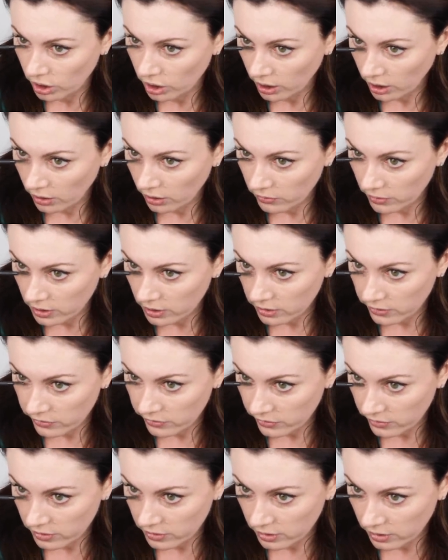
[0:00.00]
get rid of
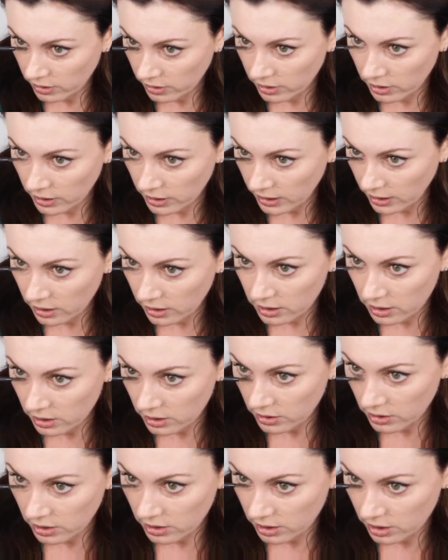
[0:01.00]

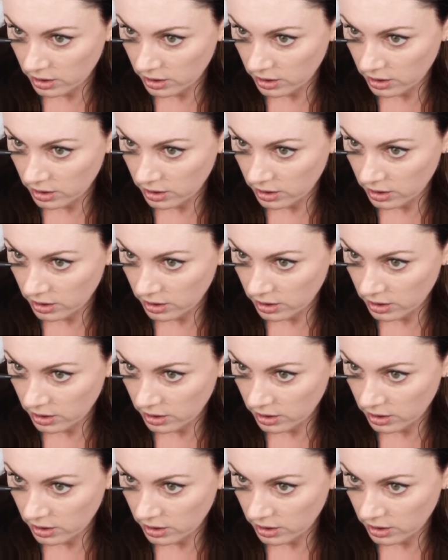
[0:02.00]
that.